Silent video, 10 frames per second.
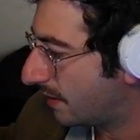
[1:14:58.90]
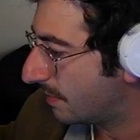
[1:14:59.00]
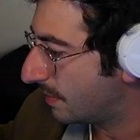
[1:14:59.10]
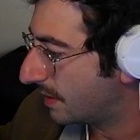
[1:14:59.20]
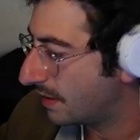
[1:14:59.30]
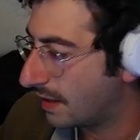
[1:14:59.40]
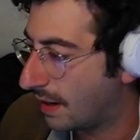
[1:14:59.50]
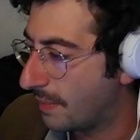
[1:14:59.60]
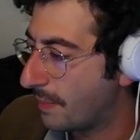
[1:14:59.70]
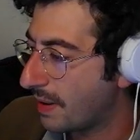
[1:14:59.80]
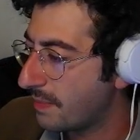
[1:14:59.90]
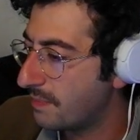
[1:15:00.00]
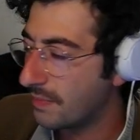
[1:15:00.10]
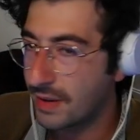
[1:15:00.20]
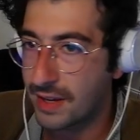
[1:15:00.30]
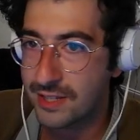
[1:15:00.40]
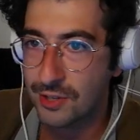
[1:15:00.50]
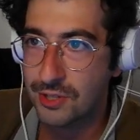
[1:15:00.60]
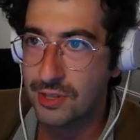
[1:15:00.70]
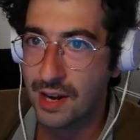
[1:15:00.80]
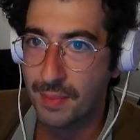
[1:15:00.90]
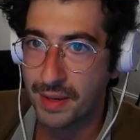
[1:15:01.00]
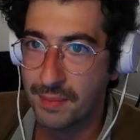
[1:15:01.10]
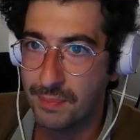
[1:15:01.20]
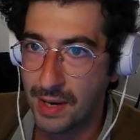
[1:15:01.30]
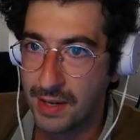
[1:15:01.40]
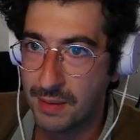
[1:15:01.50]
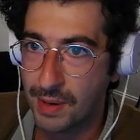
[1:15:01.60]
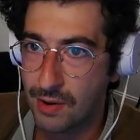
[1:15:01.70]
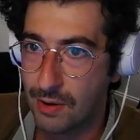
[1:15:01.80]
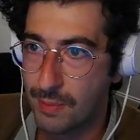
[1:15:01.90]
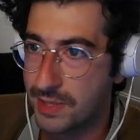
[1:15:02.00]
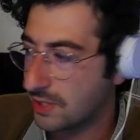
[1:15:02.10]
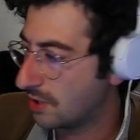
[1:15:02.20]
me. It's also that I'm like bending my arm in such a